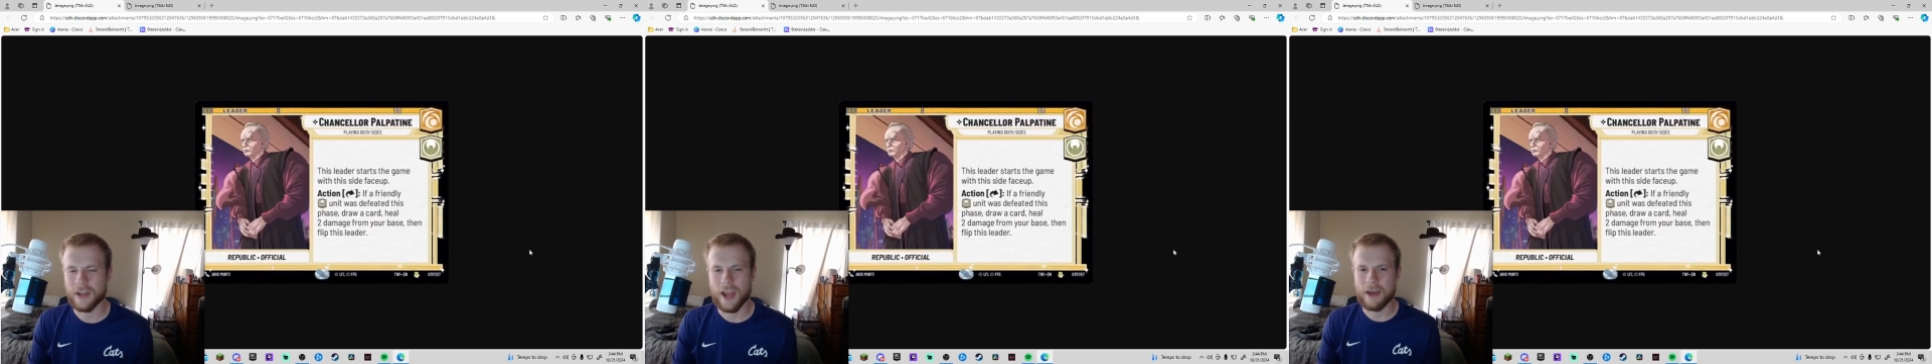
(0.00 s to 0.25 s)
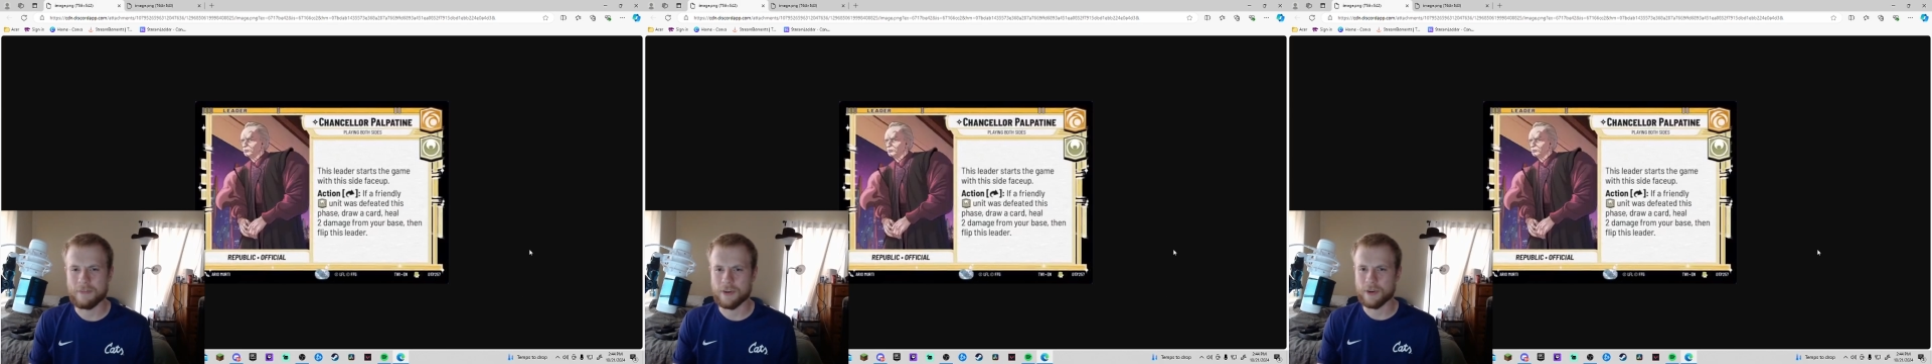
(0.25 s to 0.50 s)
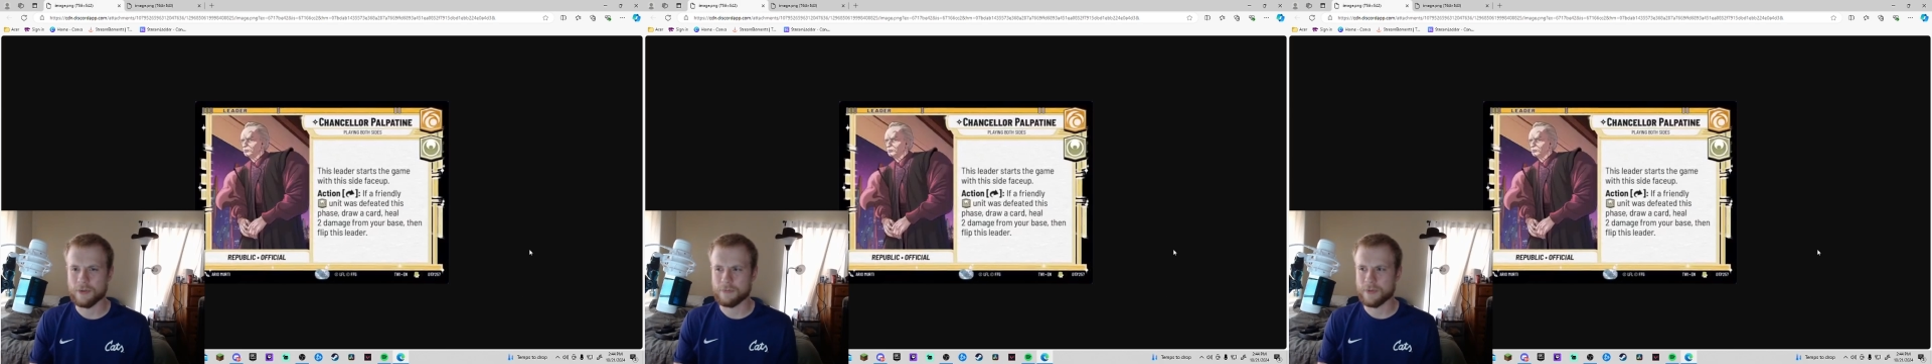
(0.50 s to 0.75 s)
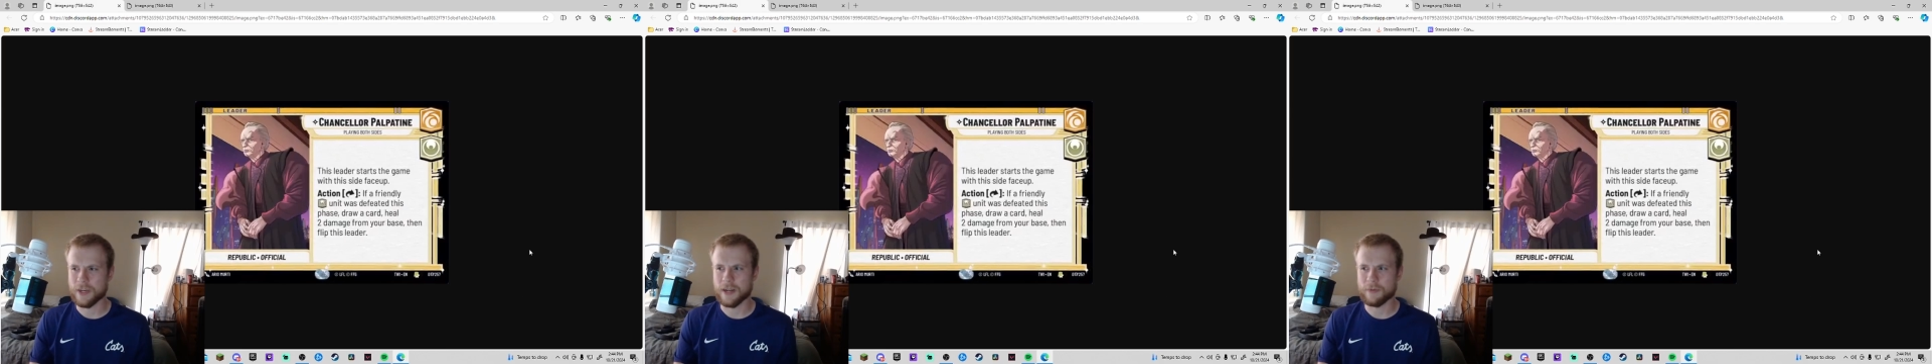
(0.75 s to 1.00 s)
avenue of
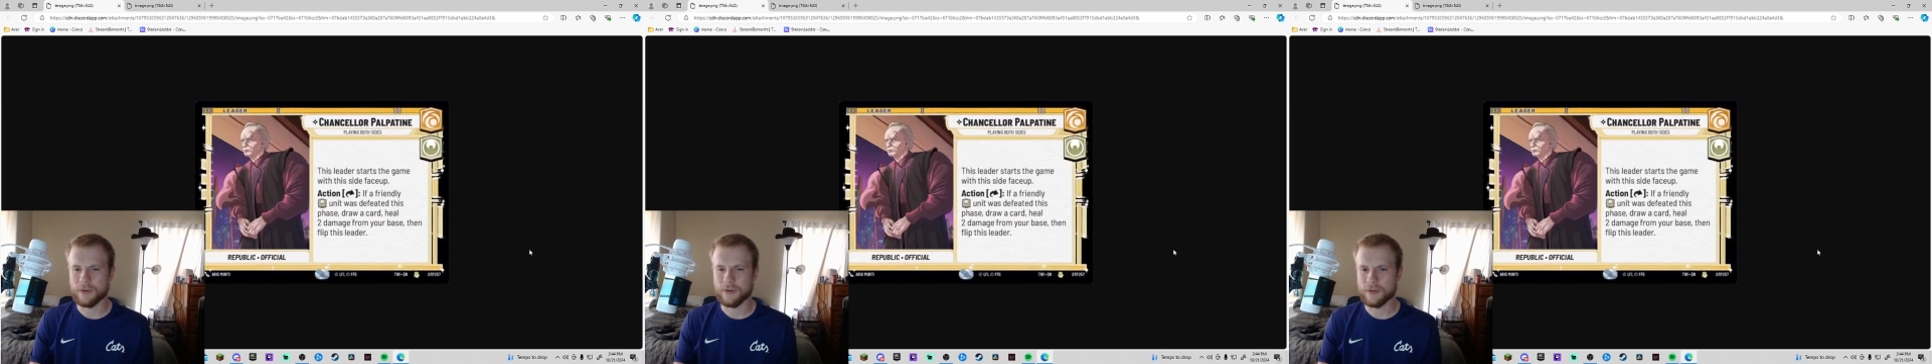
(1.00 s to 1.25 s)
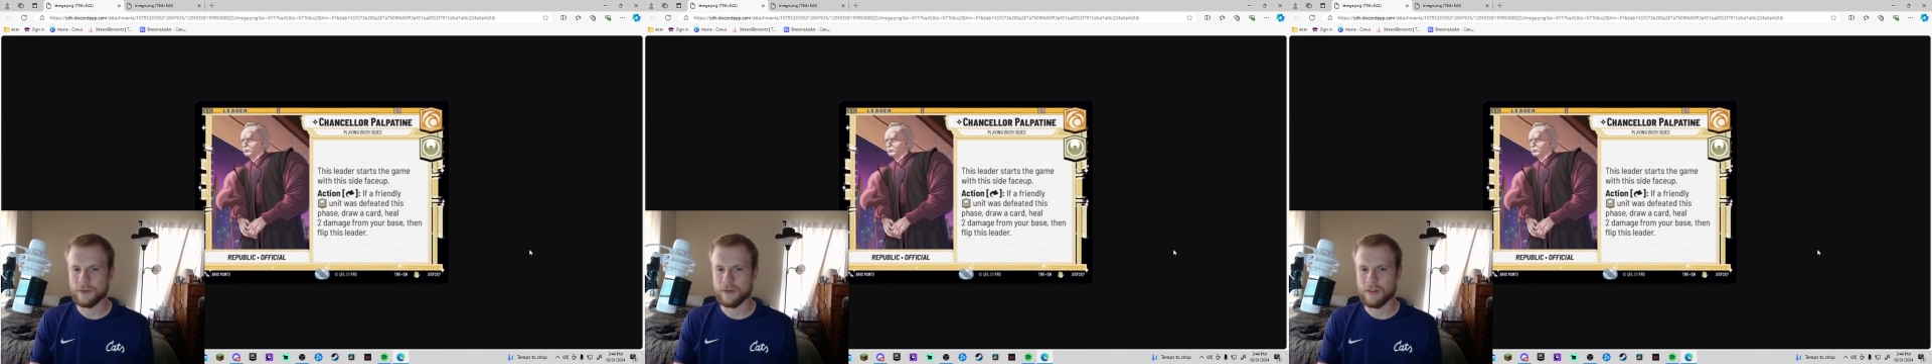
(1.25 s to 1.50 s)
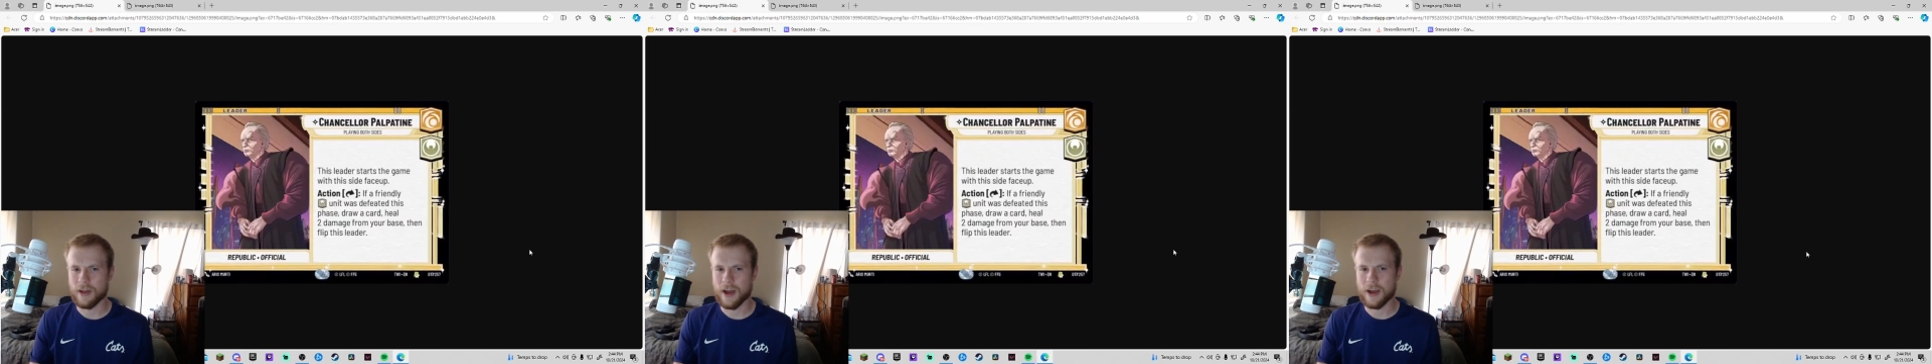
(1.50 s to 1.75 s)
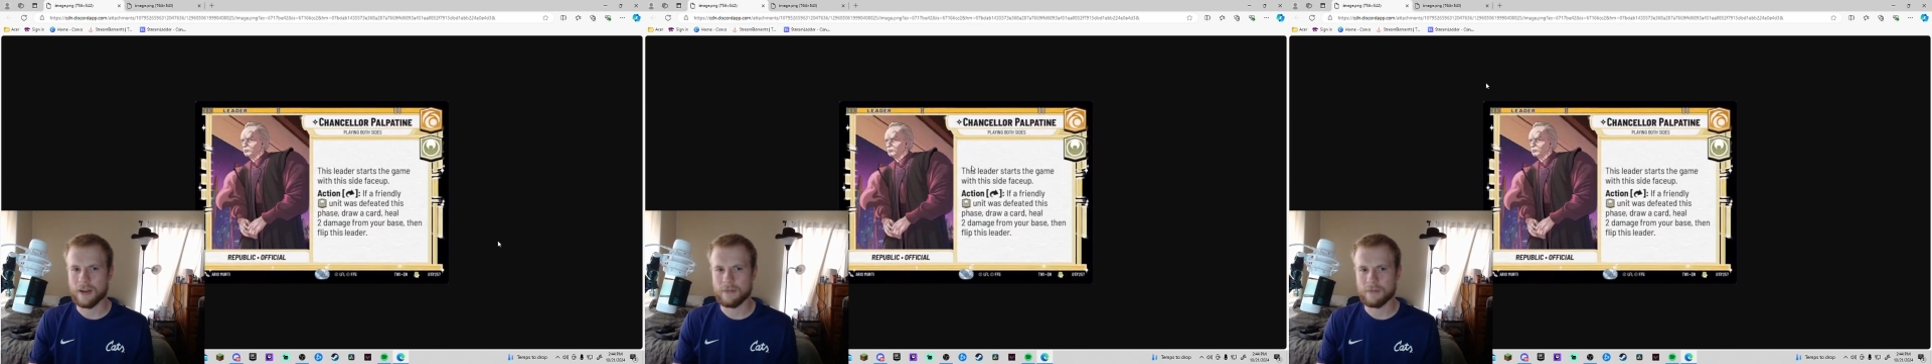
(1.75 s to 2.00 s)
being able to do a
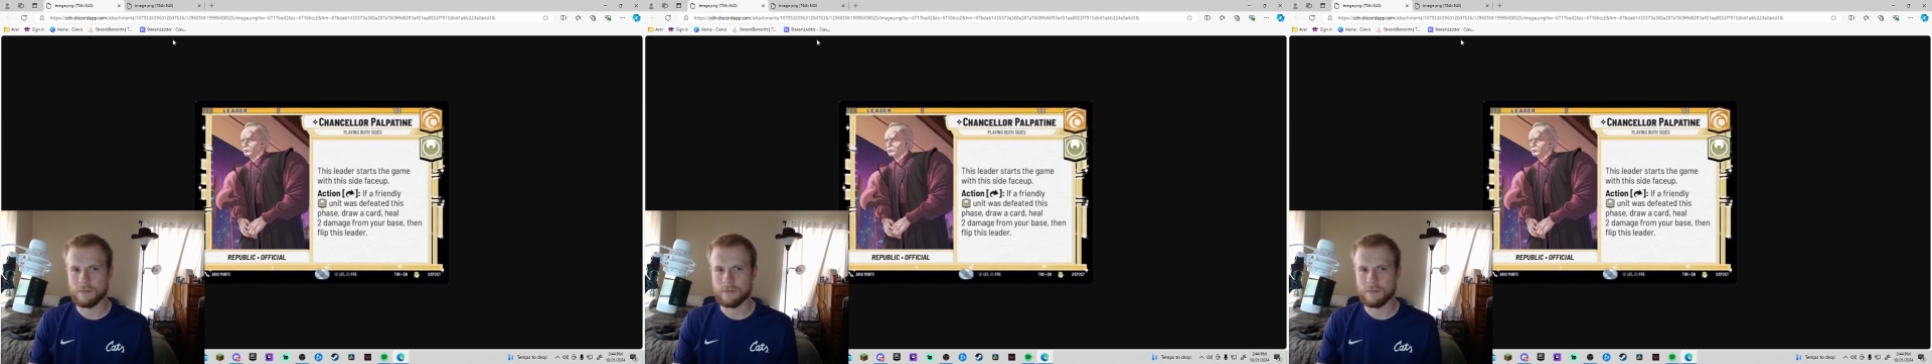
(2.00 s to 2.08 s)
lot